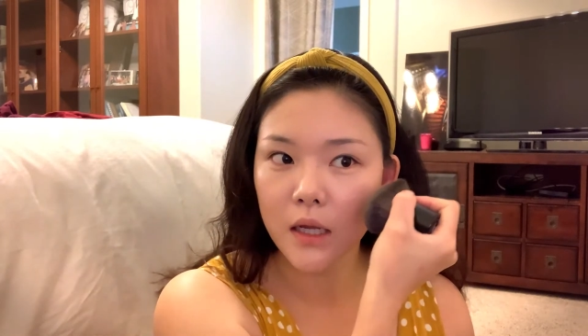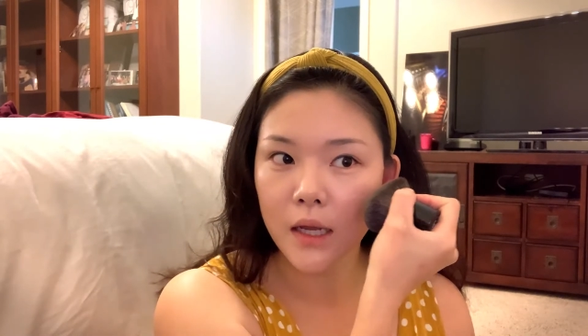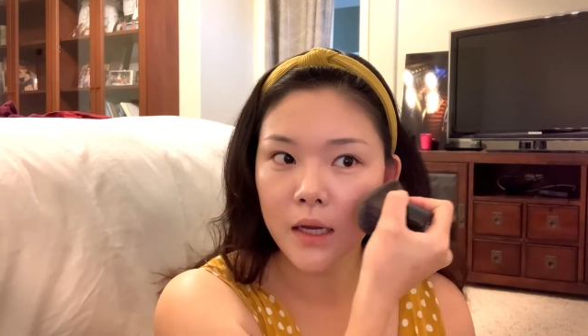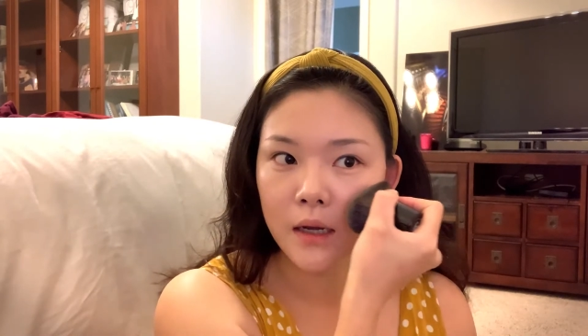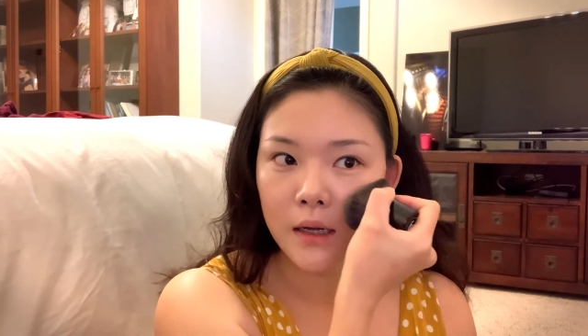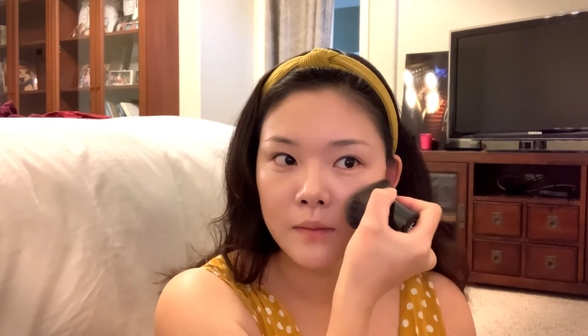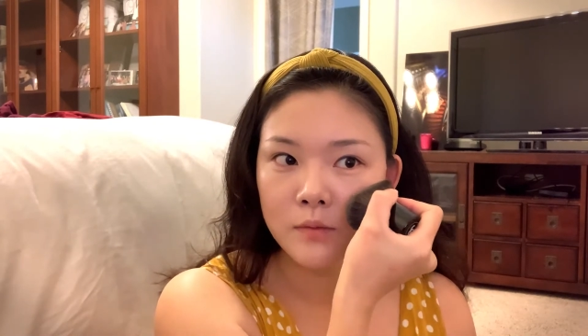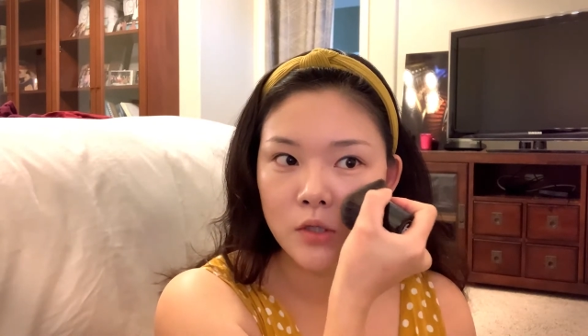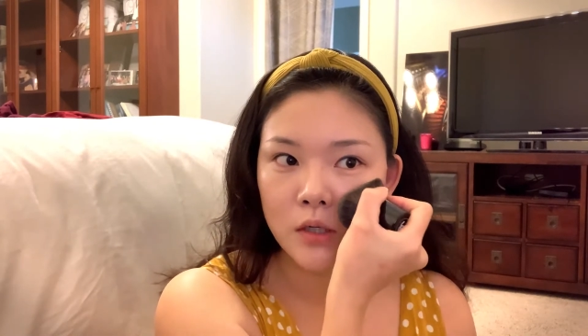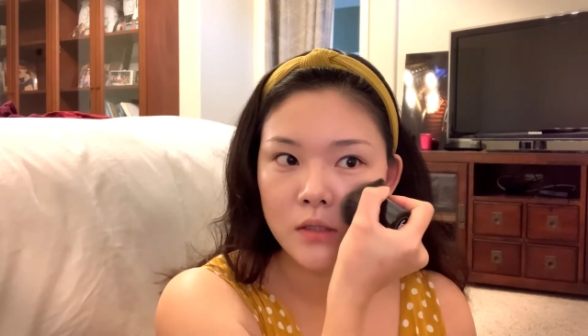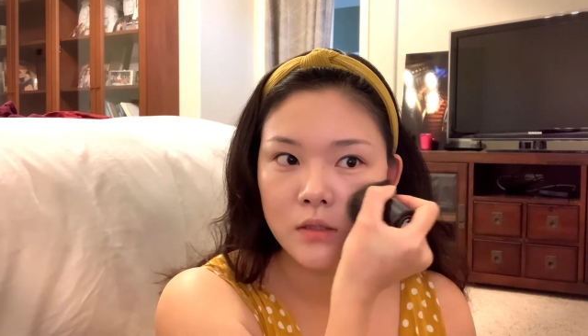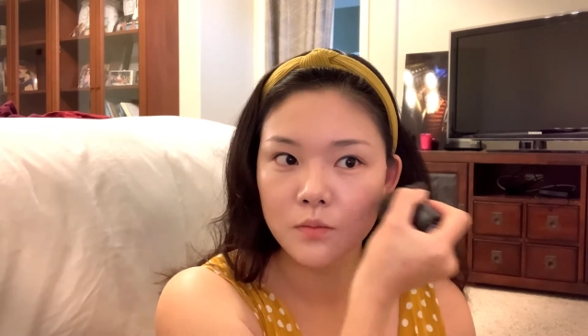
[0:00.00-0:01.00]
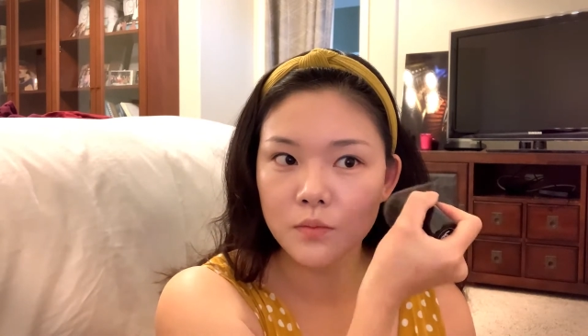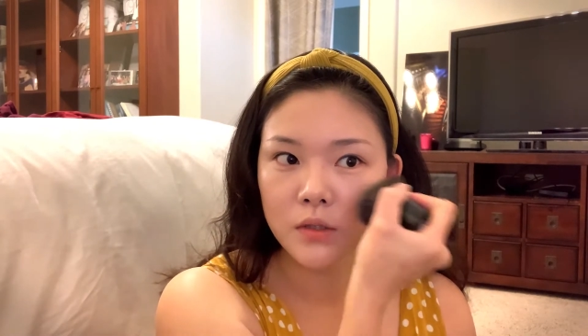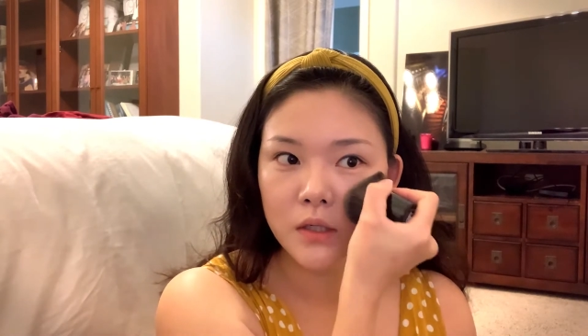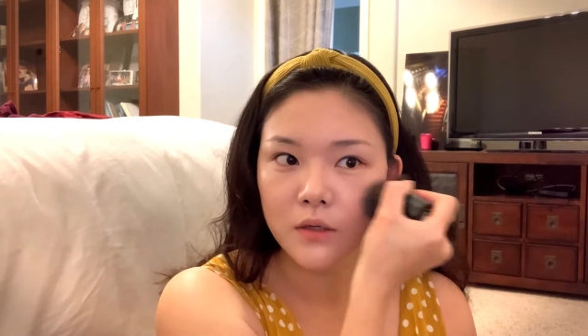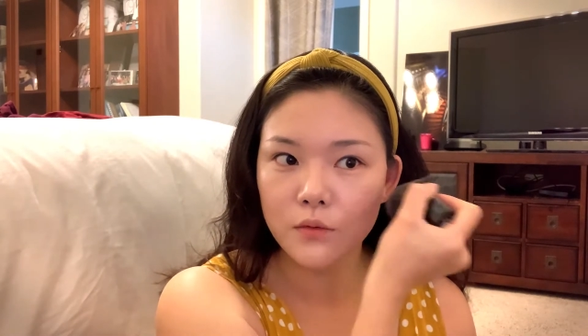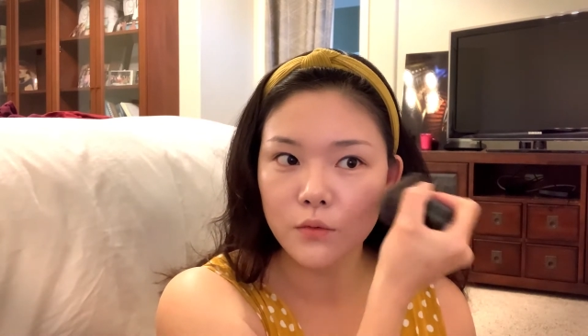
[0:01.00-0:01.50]
and I'm trying to
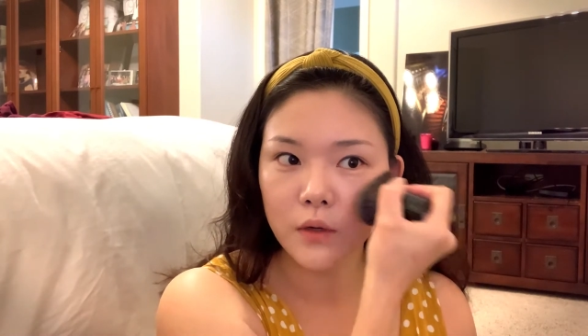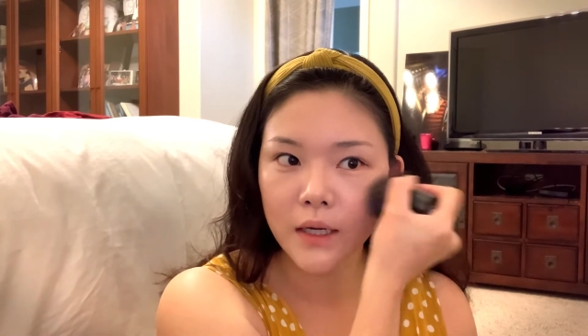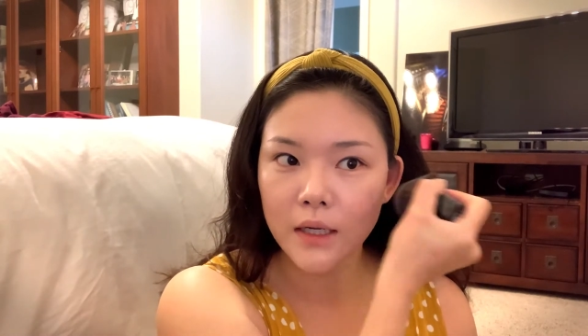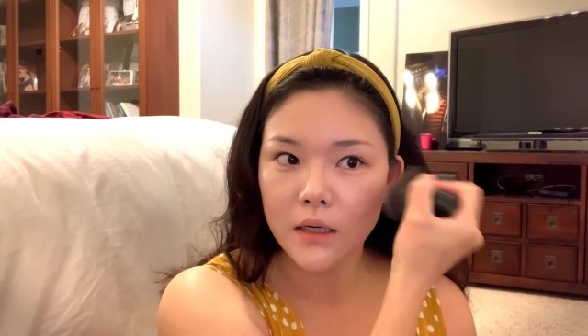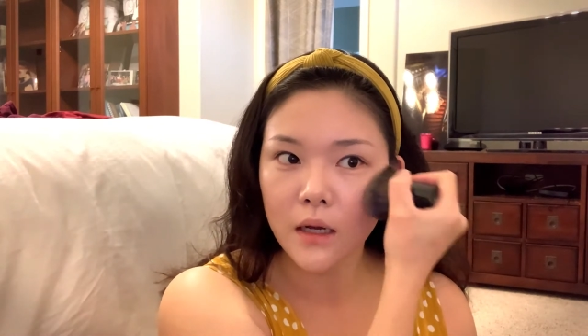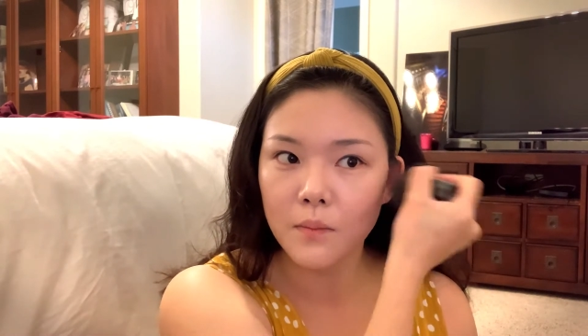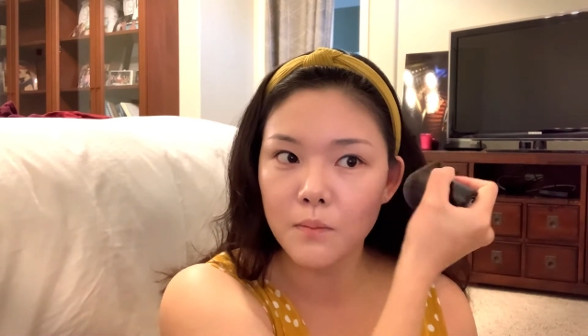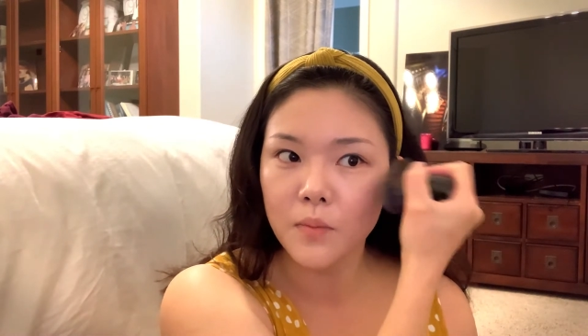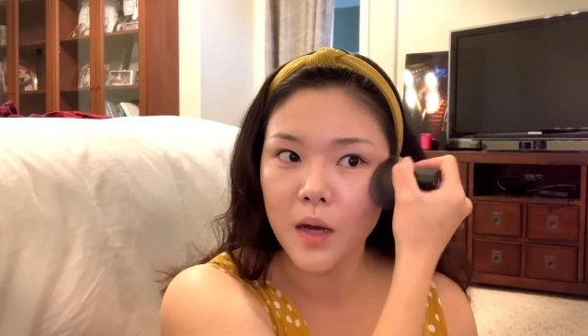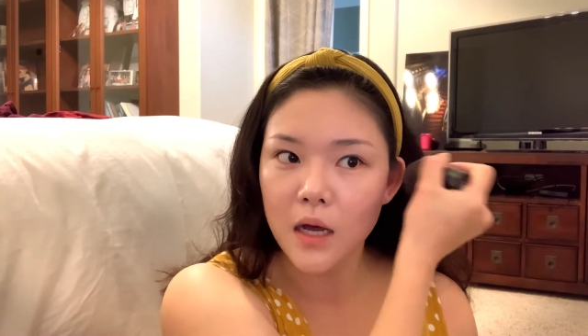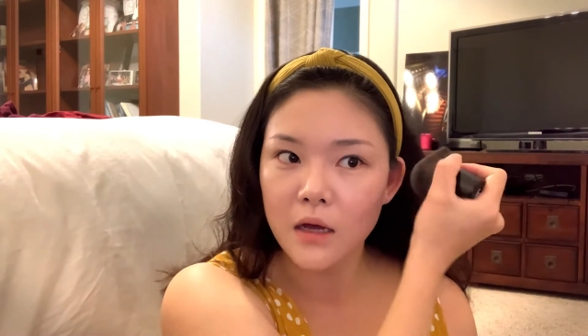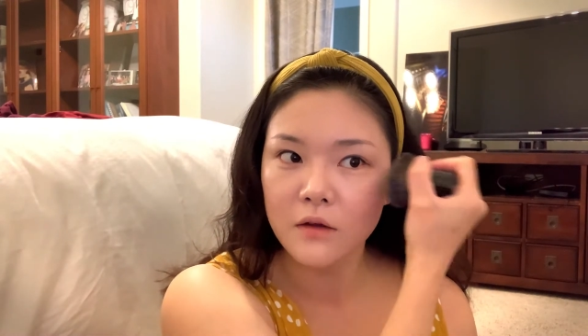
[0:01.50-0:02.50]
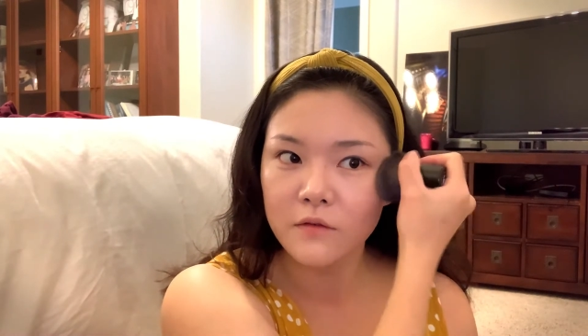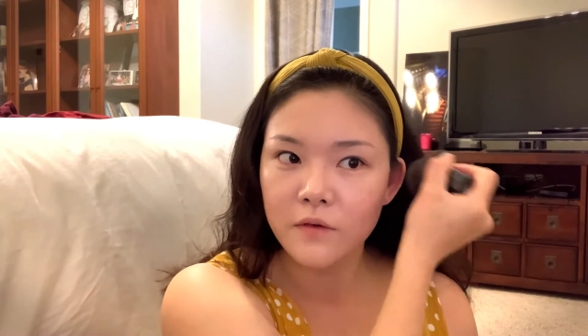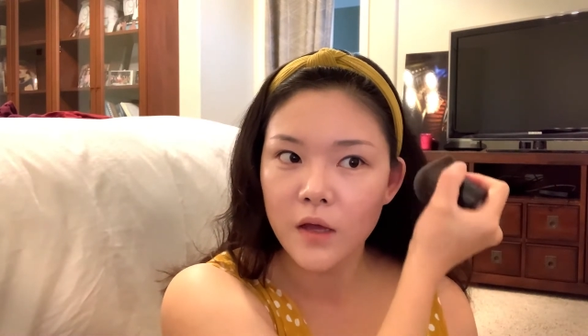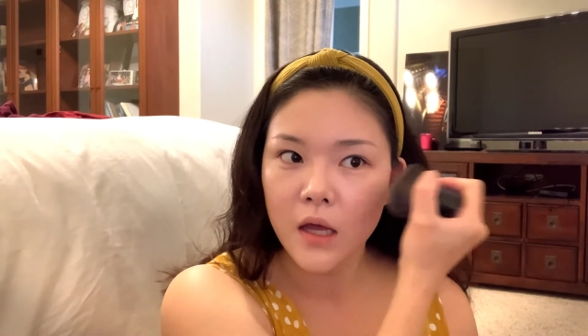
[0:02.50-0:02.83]
put it right above